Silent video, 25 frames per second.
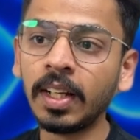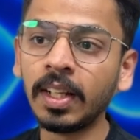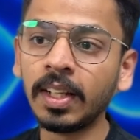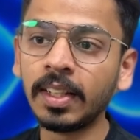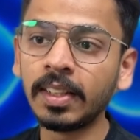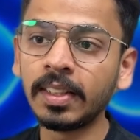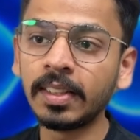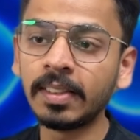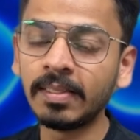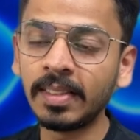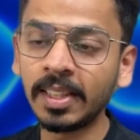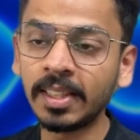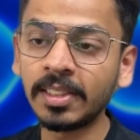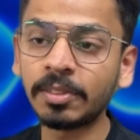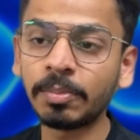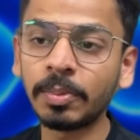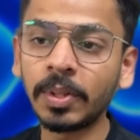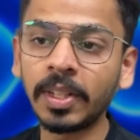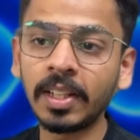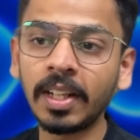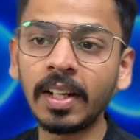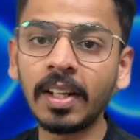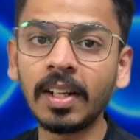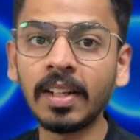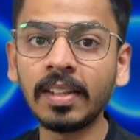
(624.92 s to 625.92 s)
this
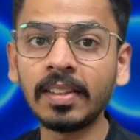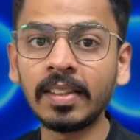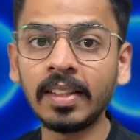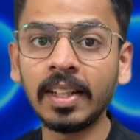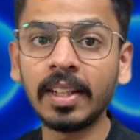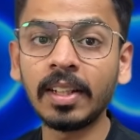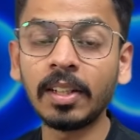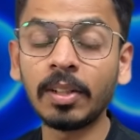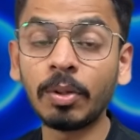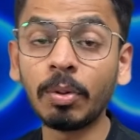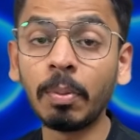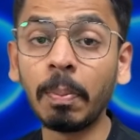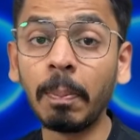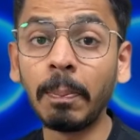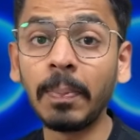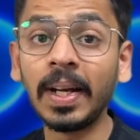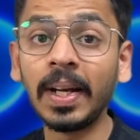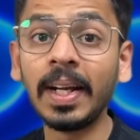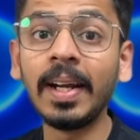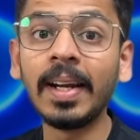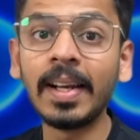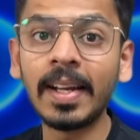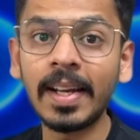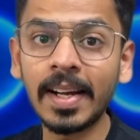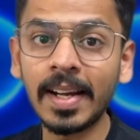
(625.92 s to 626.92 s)
particular thing to
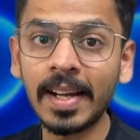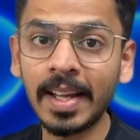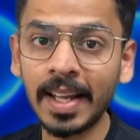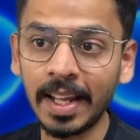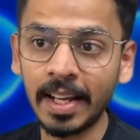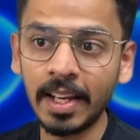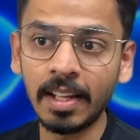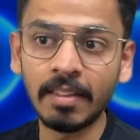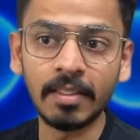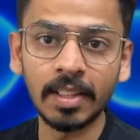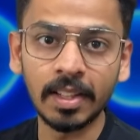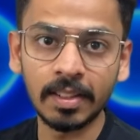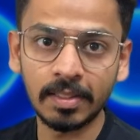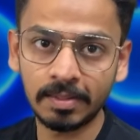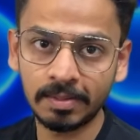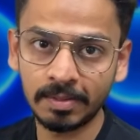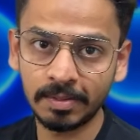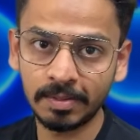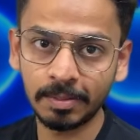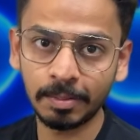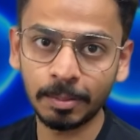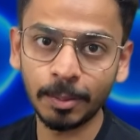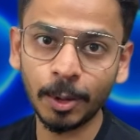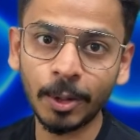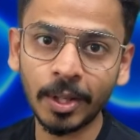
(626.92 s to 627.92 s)
print it anywhere.
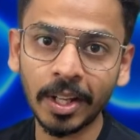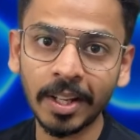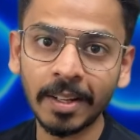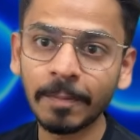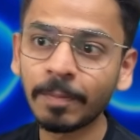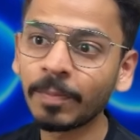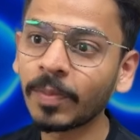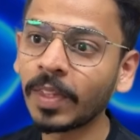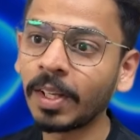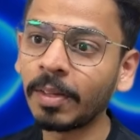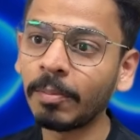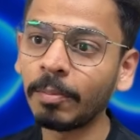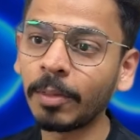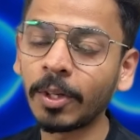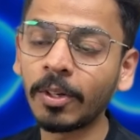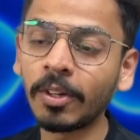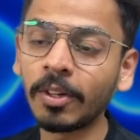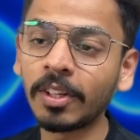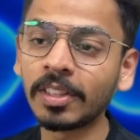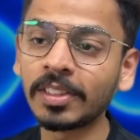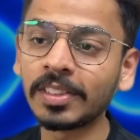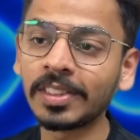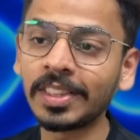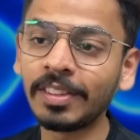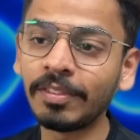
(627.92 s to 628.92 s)
Okay,
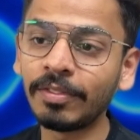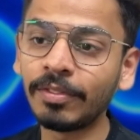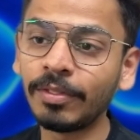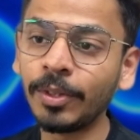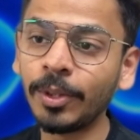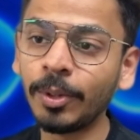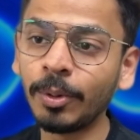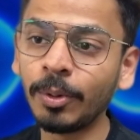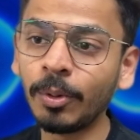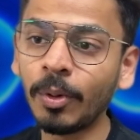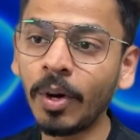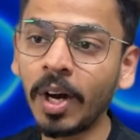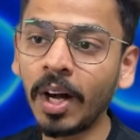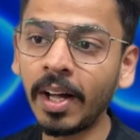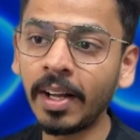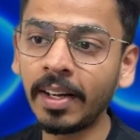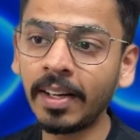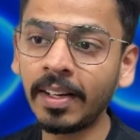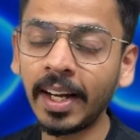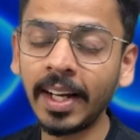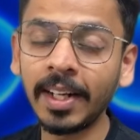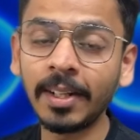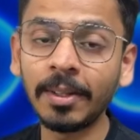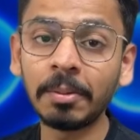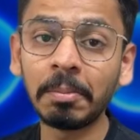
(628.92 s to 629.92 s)
because if you are
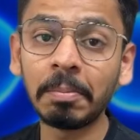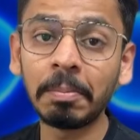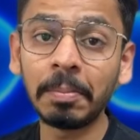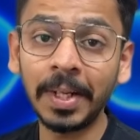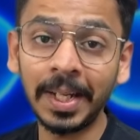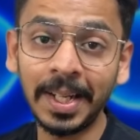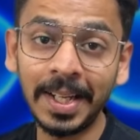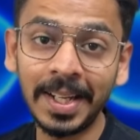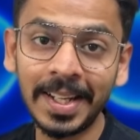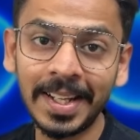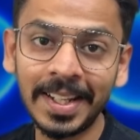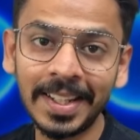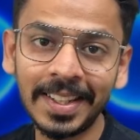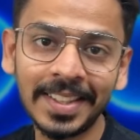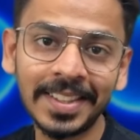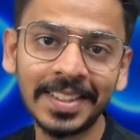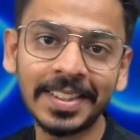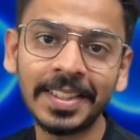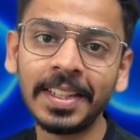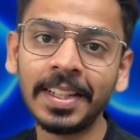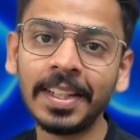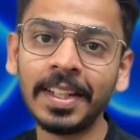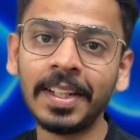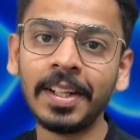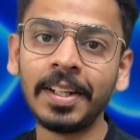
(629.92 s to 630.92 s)
trying to print it,
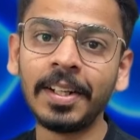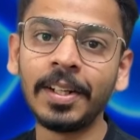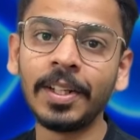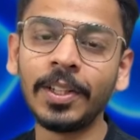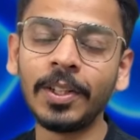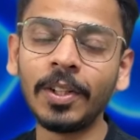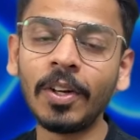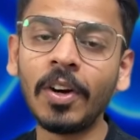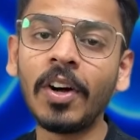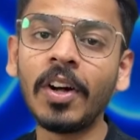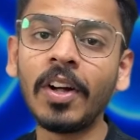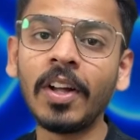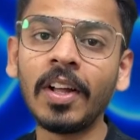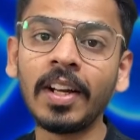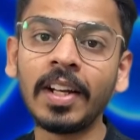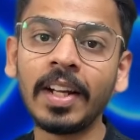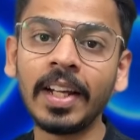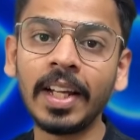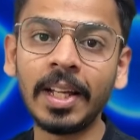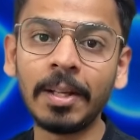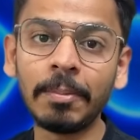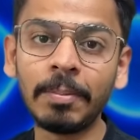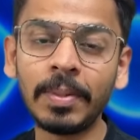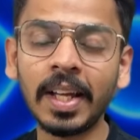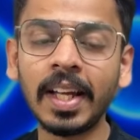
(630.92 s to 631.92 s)
your
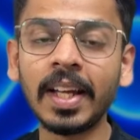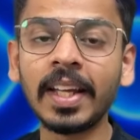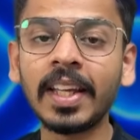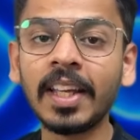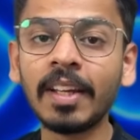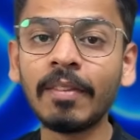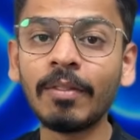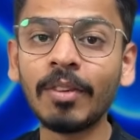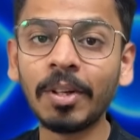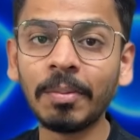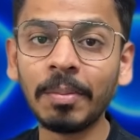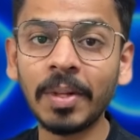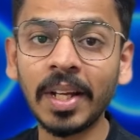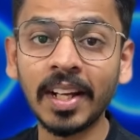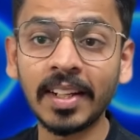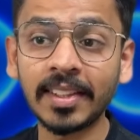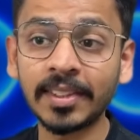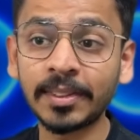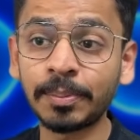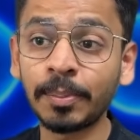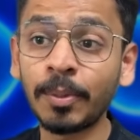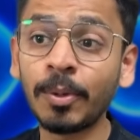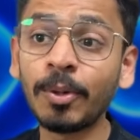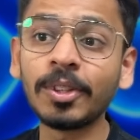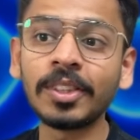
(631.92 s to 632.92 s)
API key would be
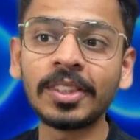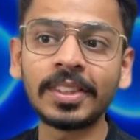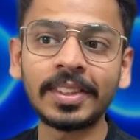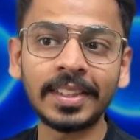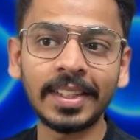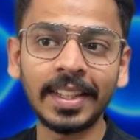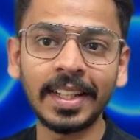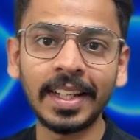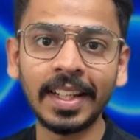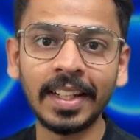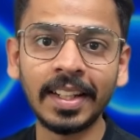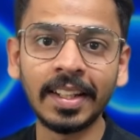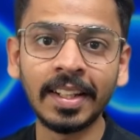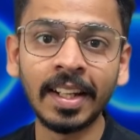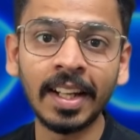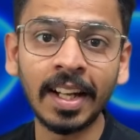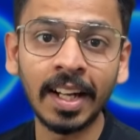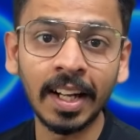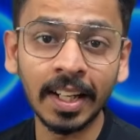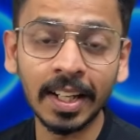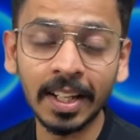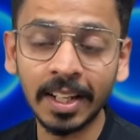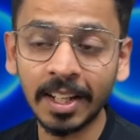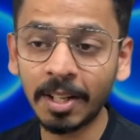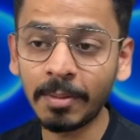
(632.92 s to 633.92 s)
exposed in a
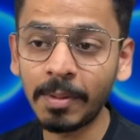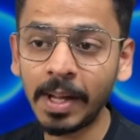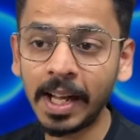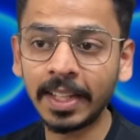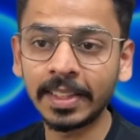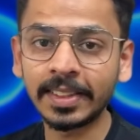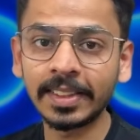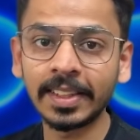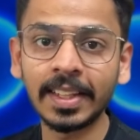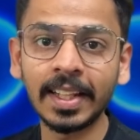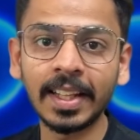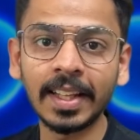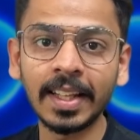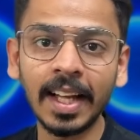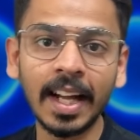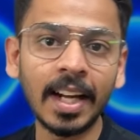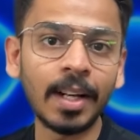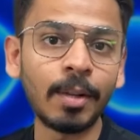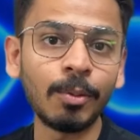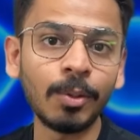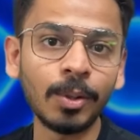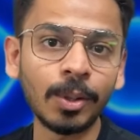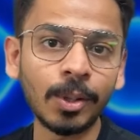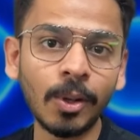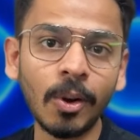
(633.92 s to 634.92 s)
GitHub action, and that
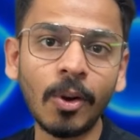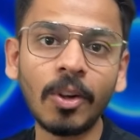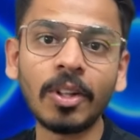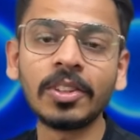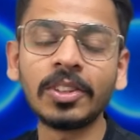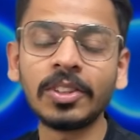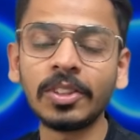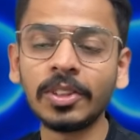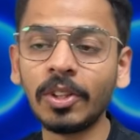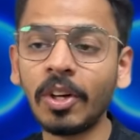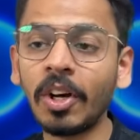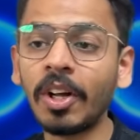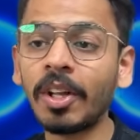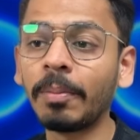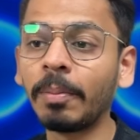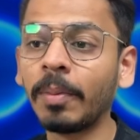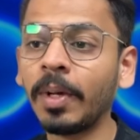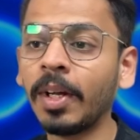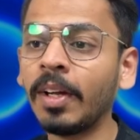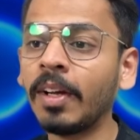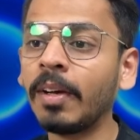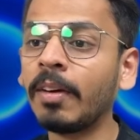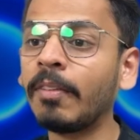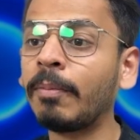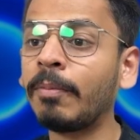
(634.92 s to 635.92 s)
would cause your
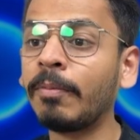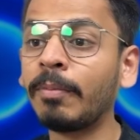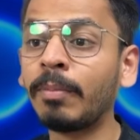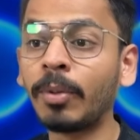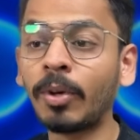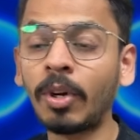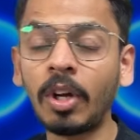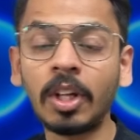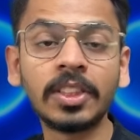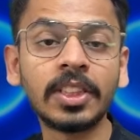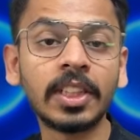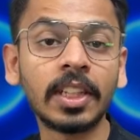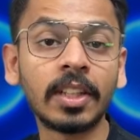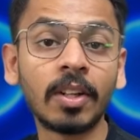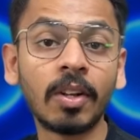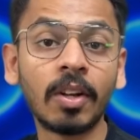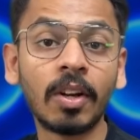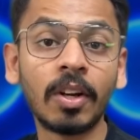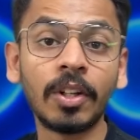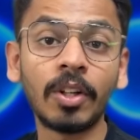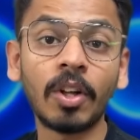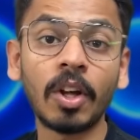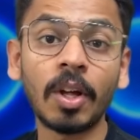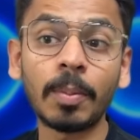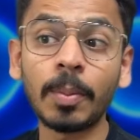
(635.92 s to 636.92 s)
project or
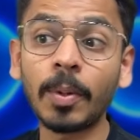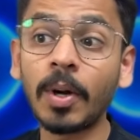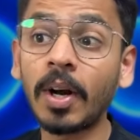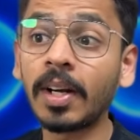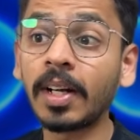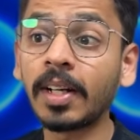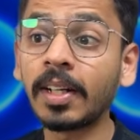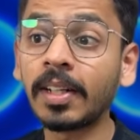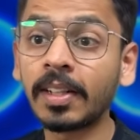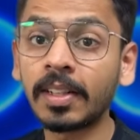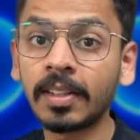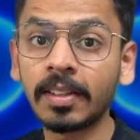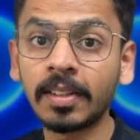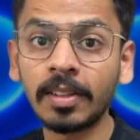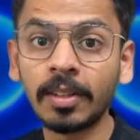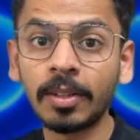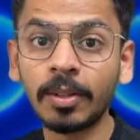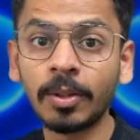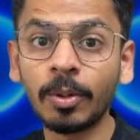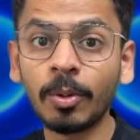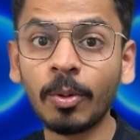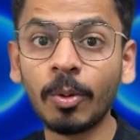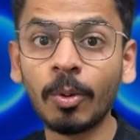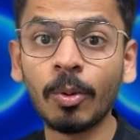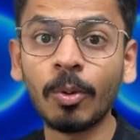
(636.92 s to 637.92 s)
your product
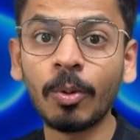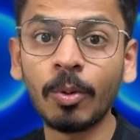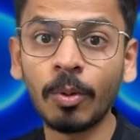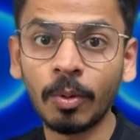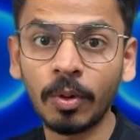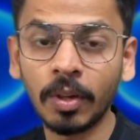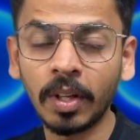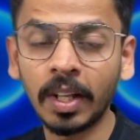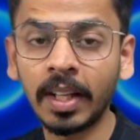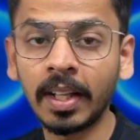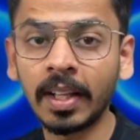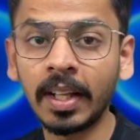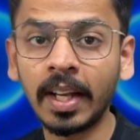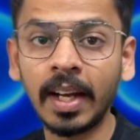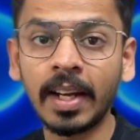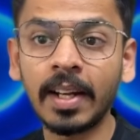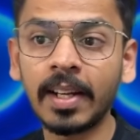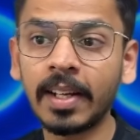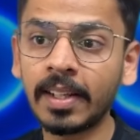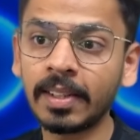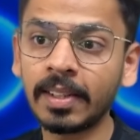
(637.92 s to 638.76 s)
to get